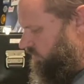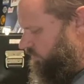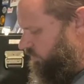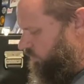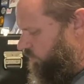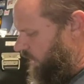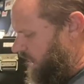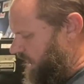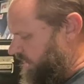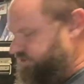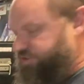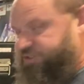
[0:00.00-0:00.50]

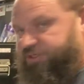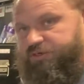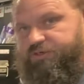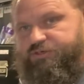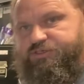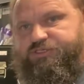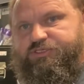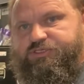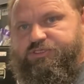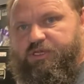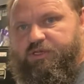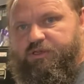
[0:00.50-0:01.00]

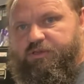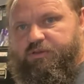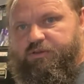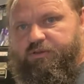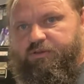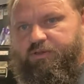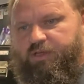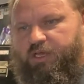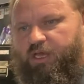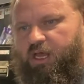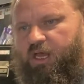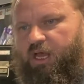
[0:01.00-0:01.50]
washers,
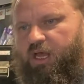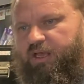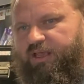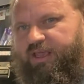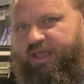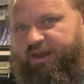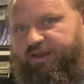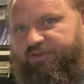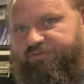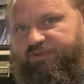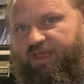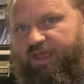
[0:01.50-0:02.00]

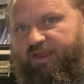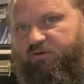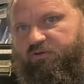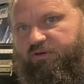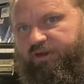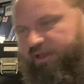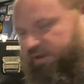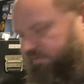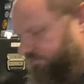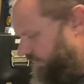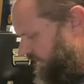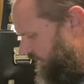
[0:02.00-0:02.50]
kind of
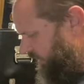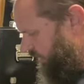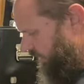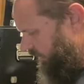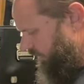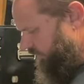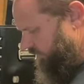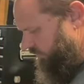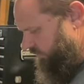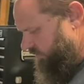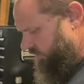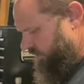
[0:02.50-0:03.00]
decorative, that
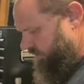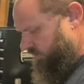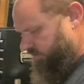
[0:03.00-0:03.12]
go